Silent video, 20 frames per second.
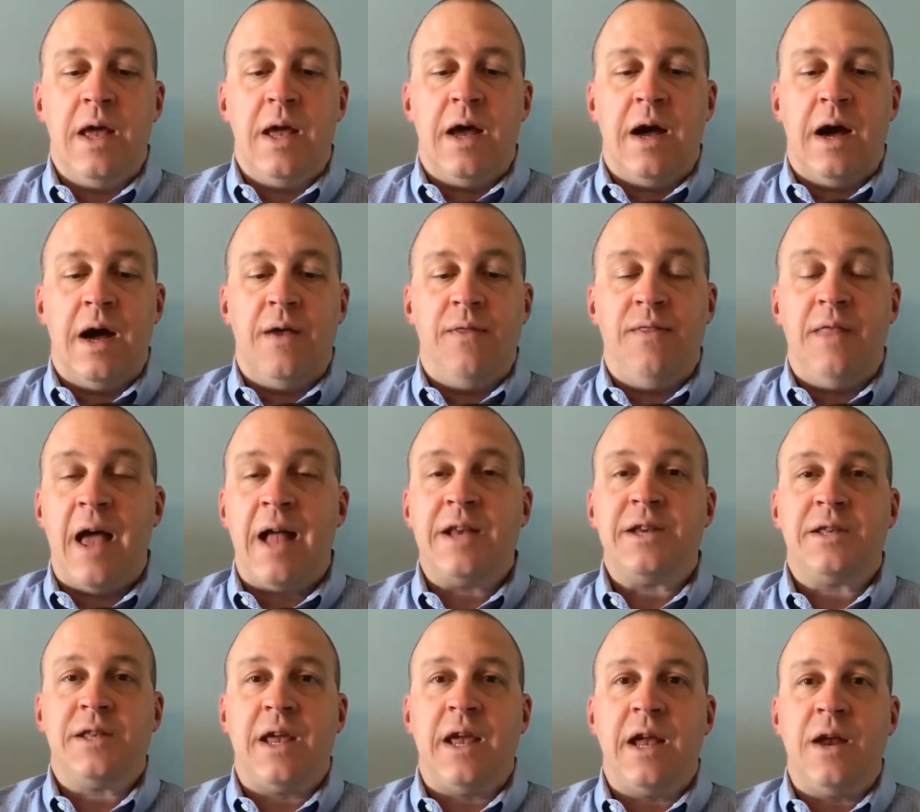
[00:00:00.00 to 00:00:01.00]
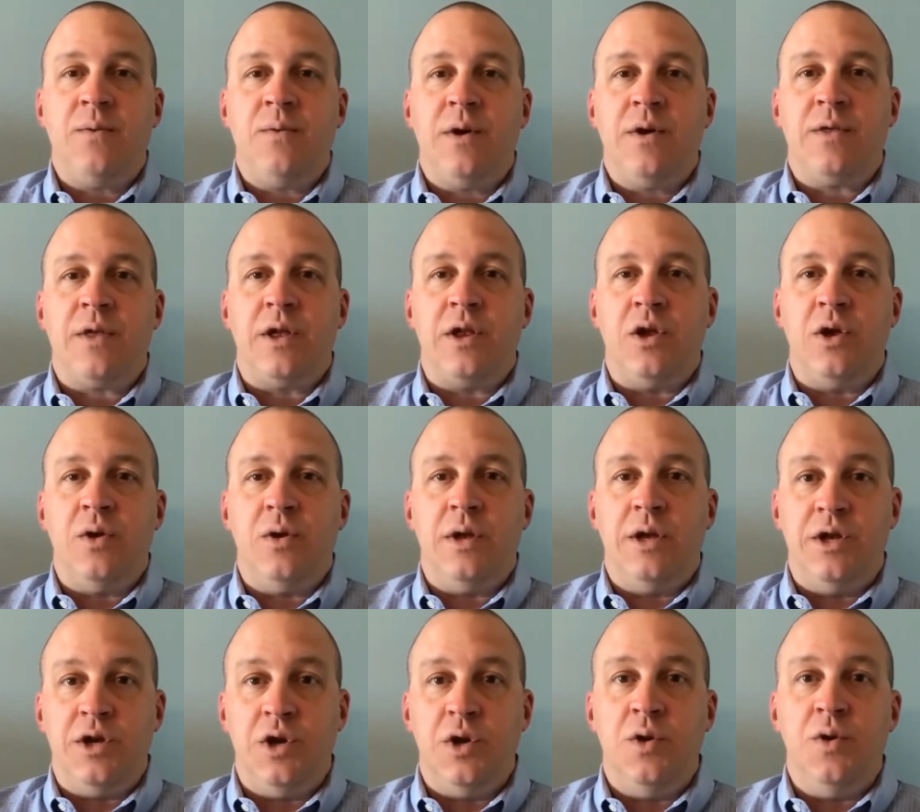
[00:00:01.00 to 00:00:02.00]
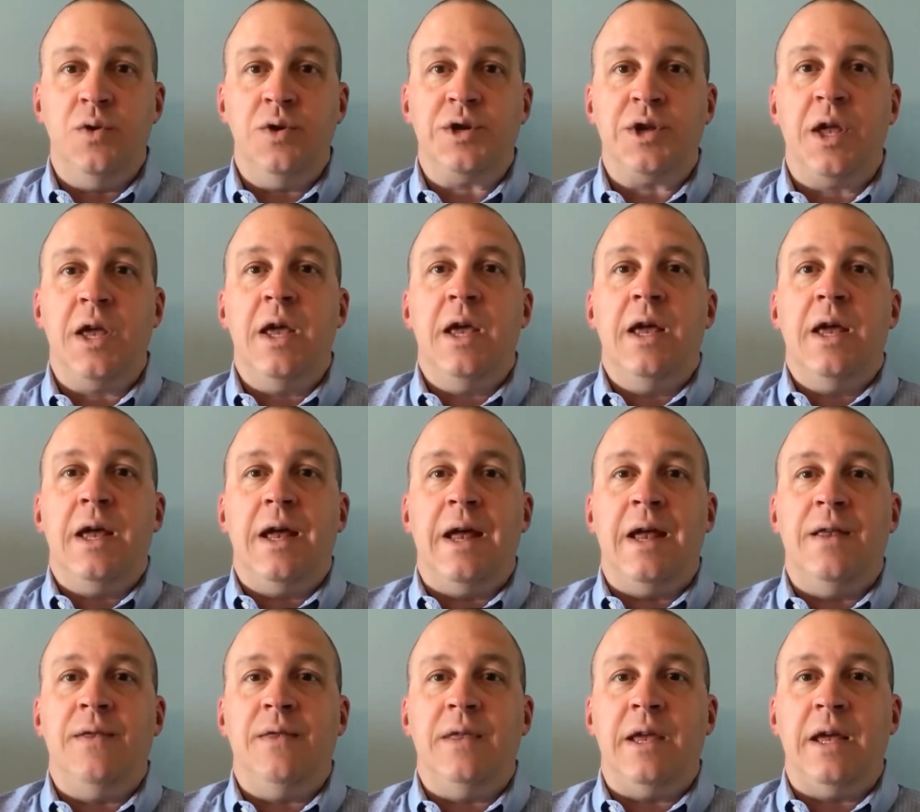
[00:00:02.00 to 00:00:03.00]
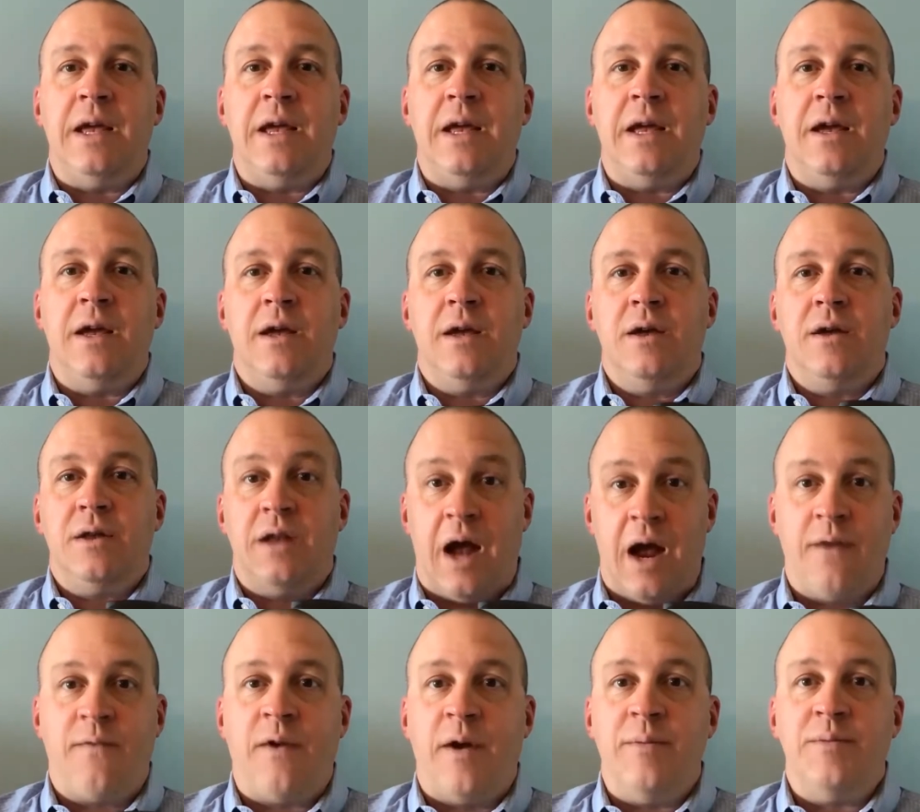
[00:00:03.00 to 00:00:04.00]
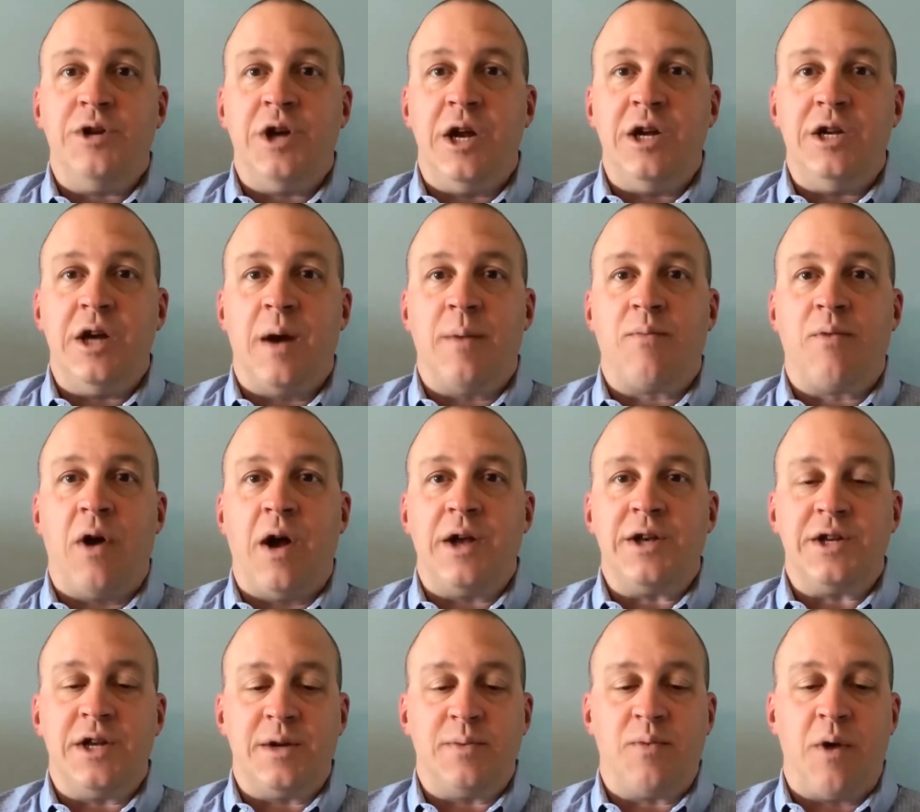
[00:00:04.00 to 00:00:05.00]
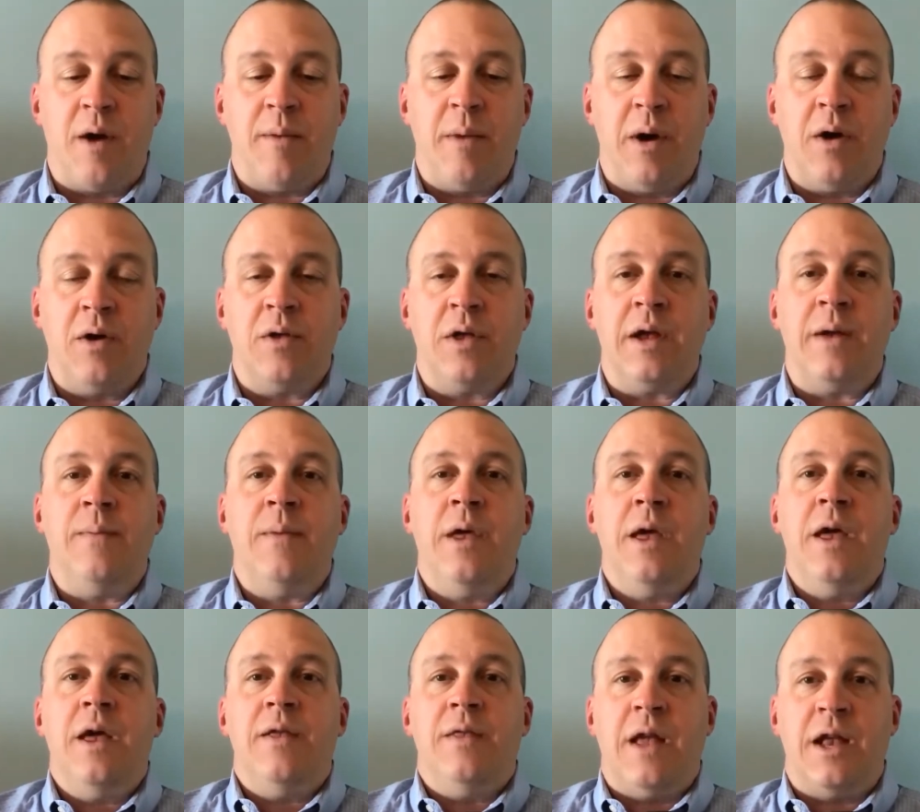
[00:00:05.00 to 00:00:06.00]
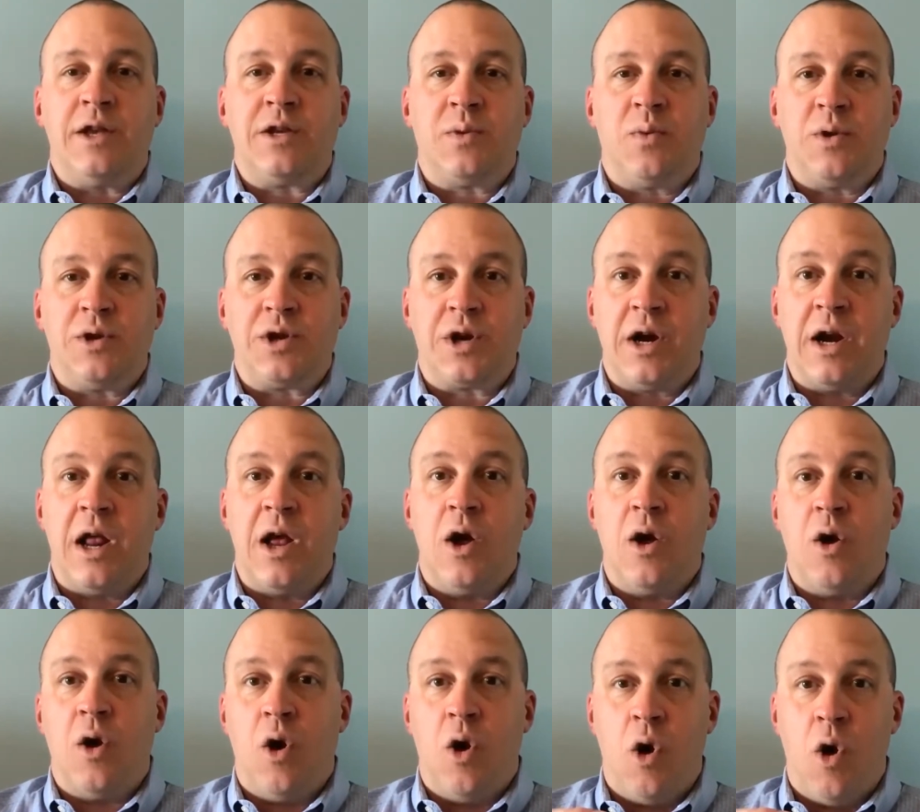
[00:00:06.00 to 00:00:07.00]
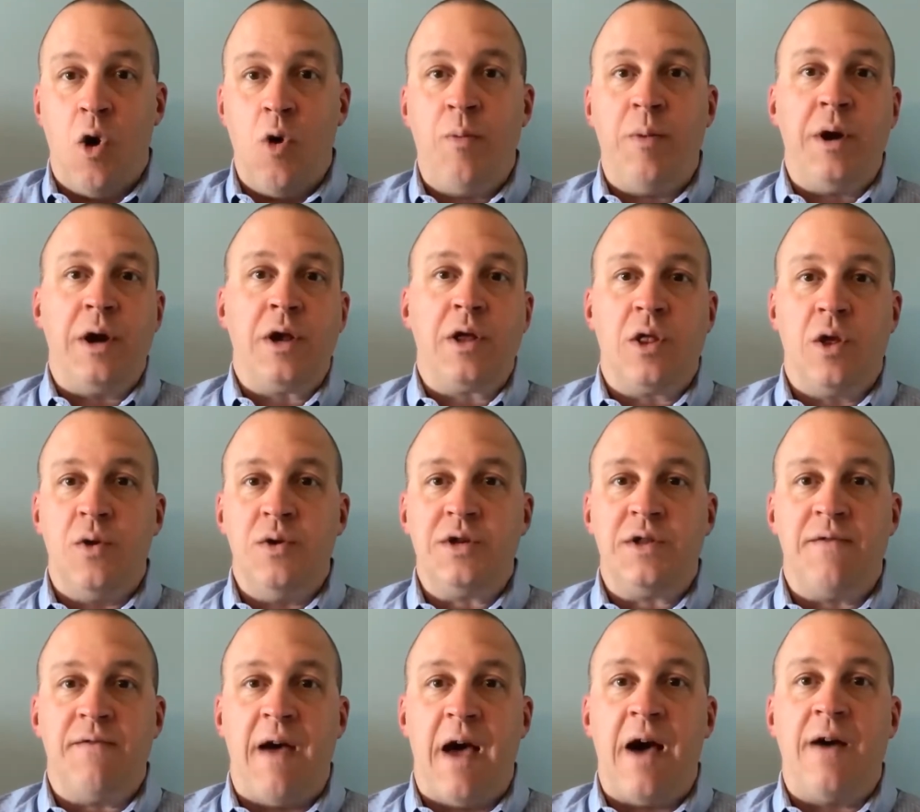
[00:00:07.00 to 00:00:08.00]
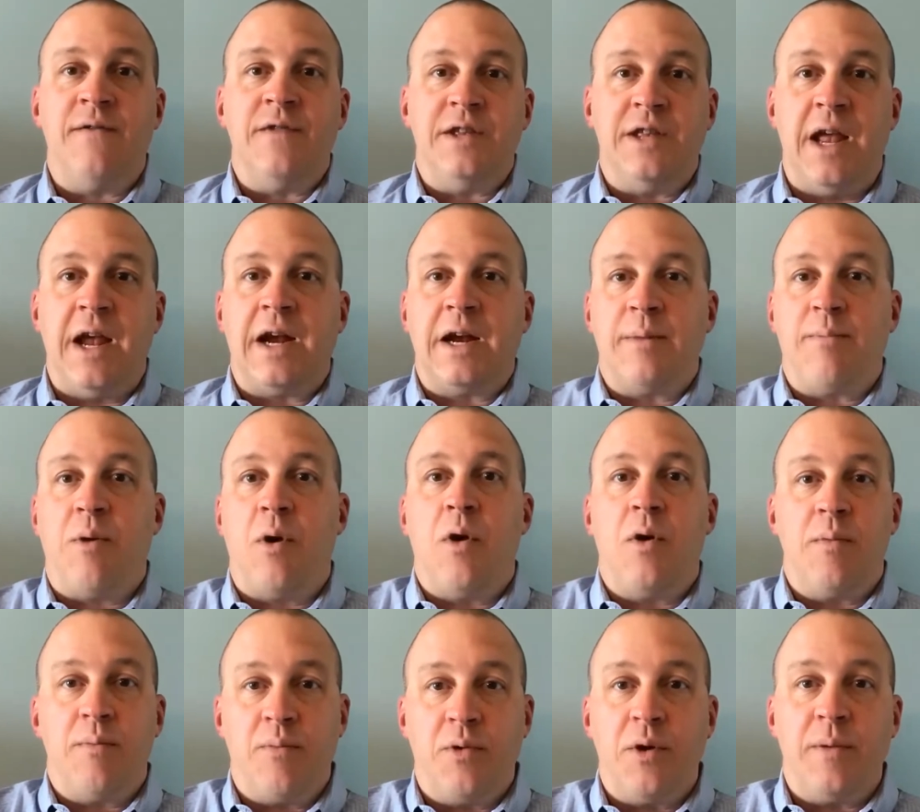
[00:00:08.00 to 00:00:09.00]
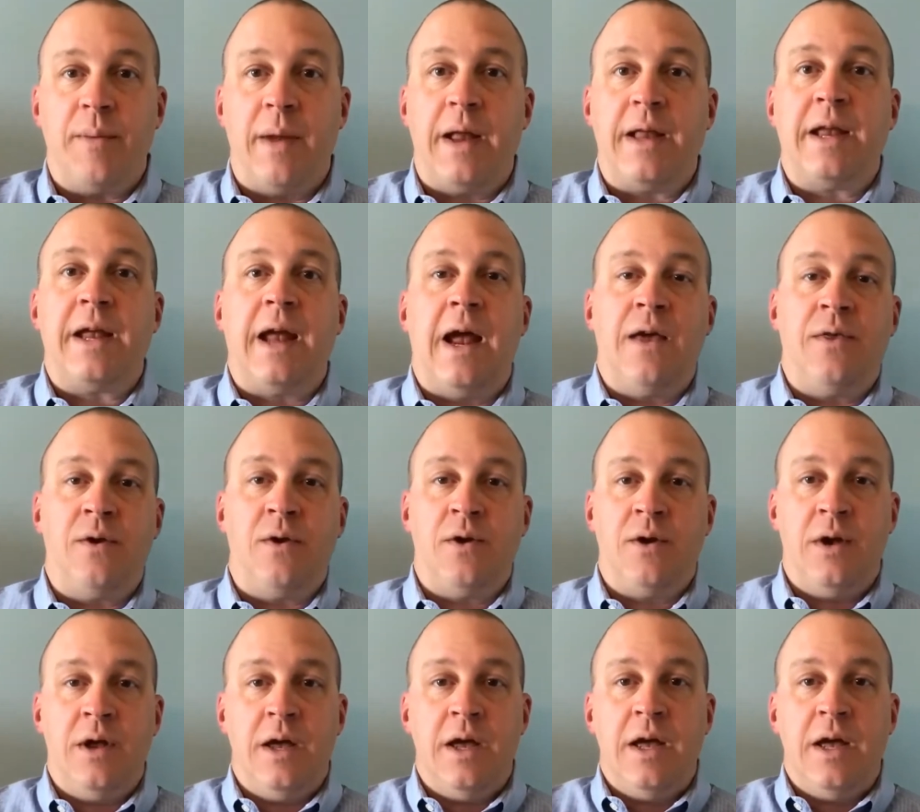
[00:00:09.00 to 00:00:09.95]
That's the hand wheel that is used in the diaphragm changeout process primarily. That's what's going to open and close the valve and take it apart and put it back together.